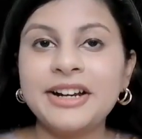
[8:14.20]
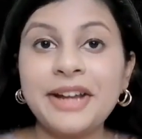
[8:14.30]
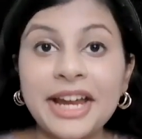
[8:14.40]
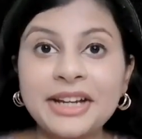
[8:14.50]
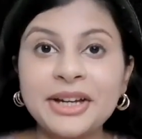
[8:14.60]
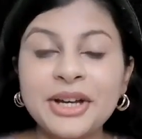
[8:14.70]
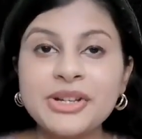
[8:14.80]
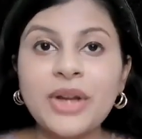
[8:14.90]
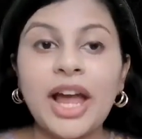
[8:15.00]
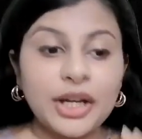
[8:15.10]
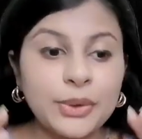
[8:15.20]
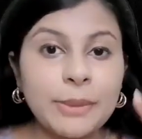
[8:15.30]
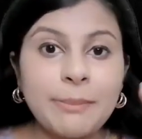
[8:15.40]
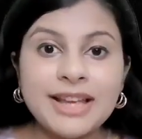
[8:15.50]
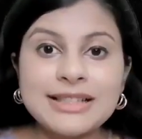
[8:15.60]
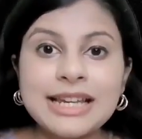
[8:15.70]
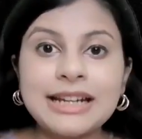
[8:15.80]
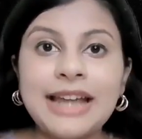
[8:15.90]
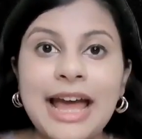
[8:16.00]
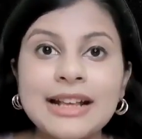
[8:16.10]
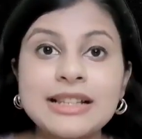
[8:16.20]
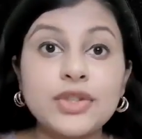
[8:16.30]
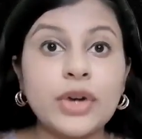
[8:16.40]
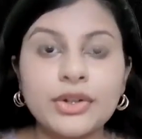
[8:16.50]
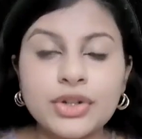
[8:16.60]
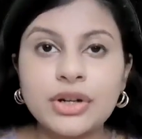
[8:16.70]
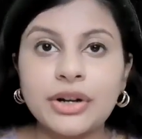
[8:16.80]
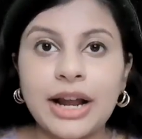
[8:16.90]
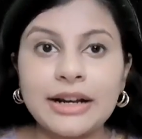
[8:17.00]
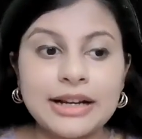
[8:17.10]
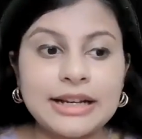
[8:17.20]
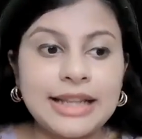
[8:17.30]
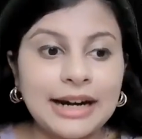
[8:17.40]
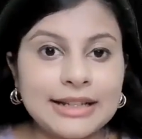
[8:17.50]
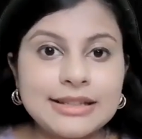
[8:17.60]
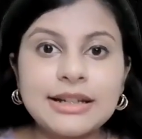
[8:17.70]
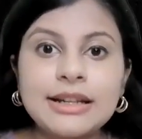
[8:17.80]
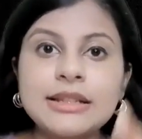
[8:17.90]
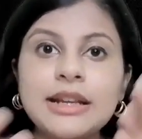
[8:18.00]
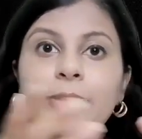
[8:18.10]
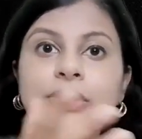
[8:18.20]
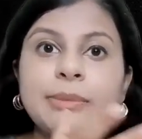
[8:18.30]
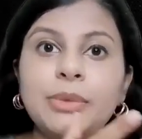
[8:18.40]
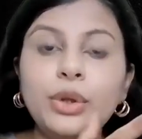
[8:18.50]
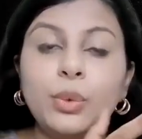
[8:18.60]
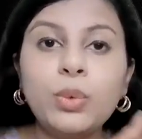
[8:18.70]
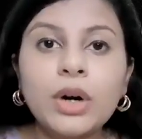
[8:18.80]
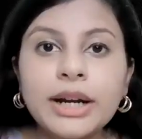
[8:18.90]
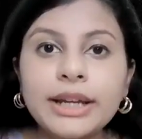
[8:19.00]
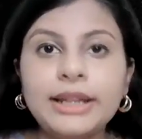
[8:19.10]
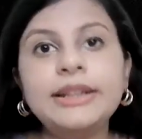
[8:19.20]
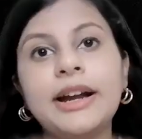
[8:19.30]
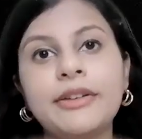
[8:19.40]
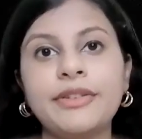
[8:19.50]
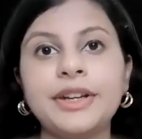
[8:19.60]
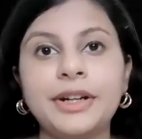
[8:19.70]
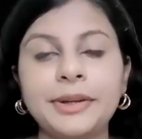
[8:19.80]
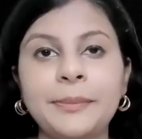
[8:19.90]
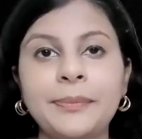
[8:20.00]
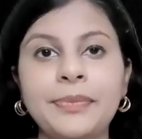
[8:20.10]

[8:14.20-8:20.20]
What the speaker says: Right. So I knew the basic tax structure, and that is the reason I was able to work in that field.